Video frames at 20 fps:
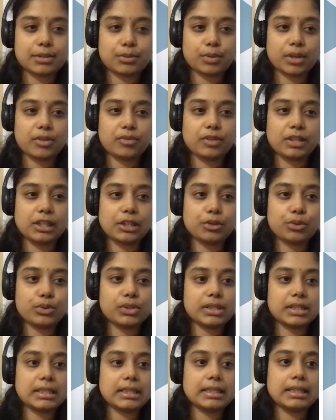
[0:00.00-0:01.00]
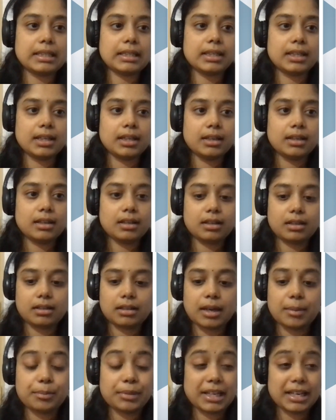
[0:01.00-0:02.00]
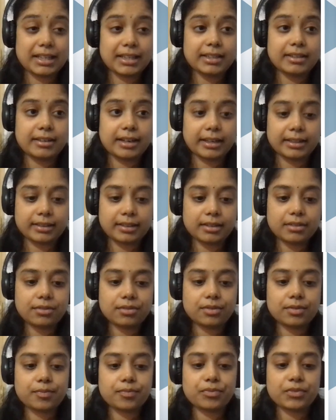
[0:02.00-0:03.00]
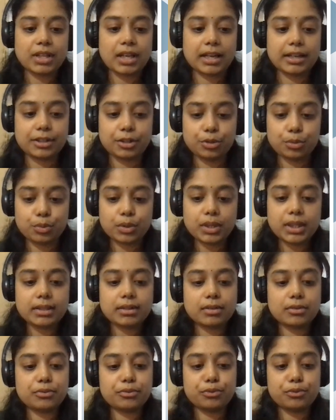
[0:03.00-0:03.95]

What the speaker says: That's why we'll use the apply directive and do it.